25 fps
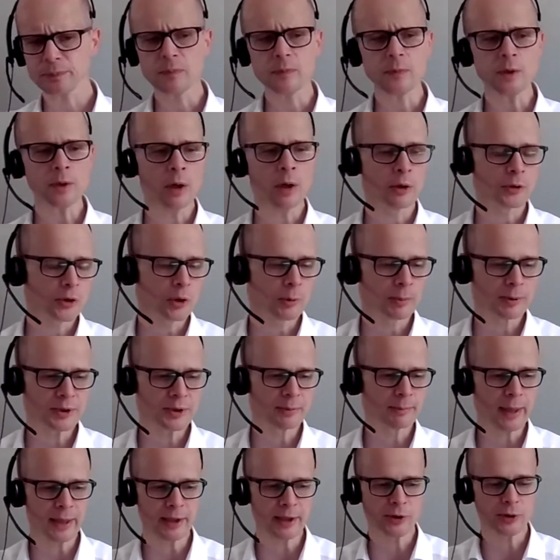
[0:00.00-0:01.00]
Our job is to
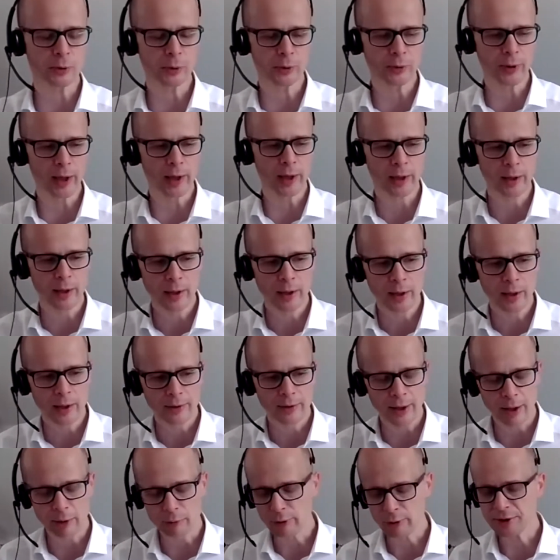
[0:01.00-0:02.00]
make sure that
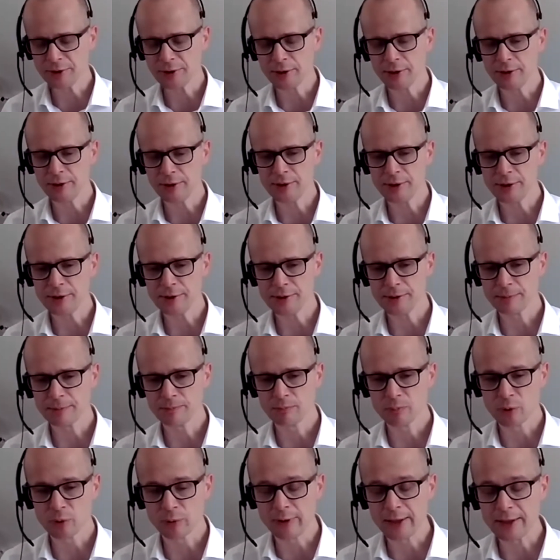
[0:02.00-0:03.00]
that research is
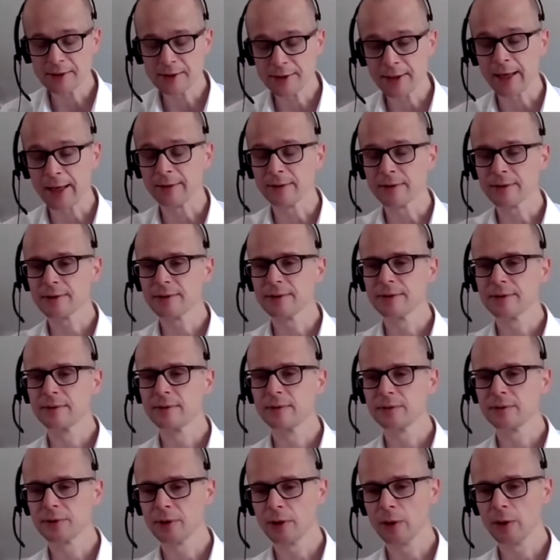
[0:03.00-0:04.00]
sort of extant.
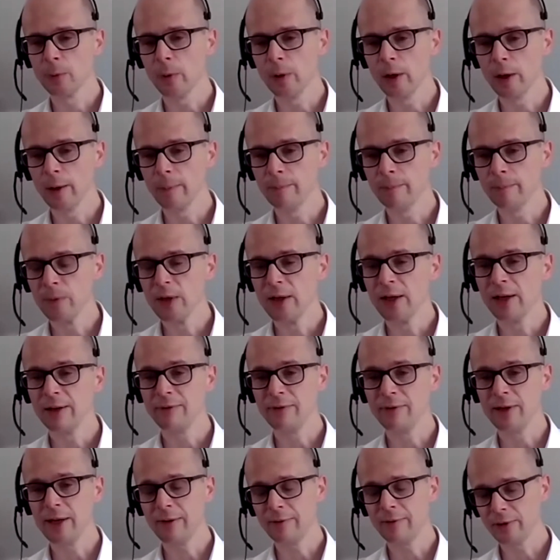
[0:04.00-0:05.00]
So if
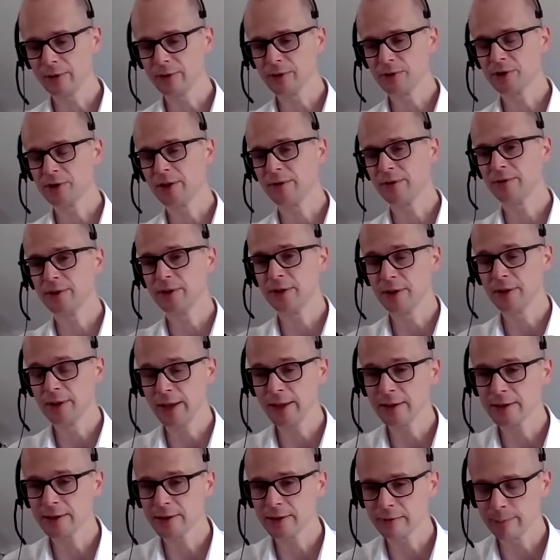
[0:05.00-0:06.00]
the evidence shifts in a
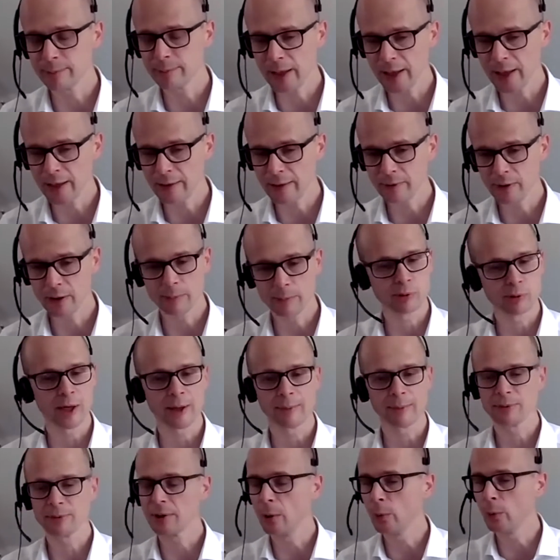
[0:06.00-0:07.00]
negative behavior,
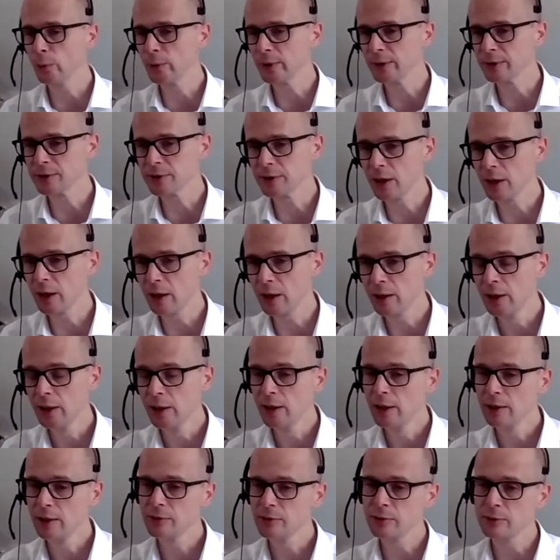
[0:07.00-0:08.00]
perhaps holdings start
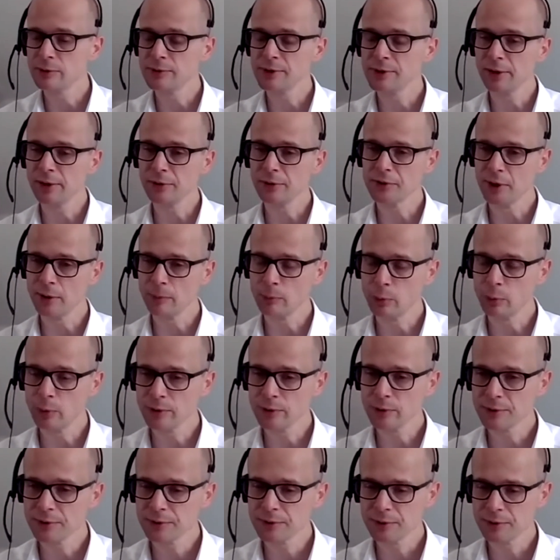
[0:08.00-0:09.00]
to tilt
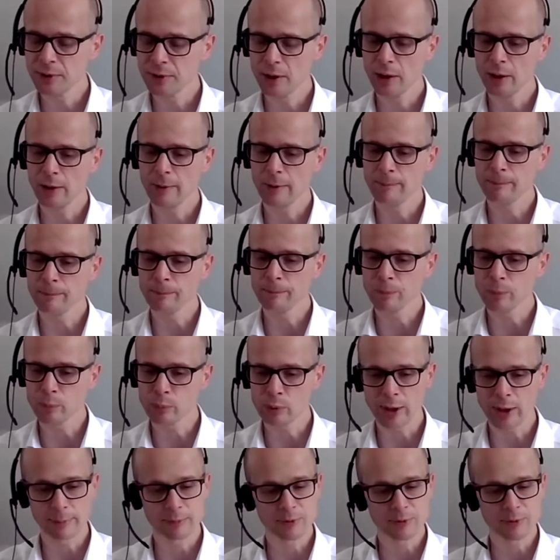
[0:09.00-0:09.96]
upwards, perhaps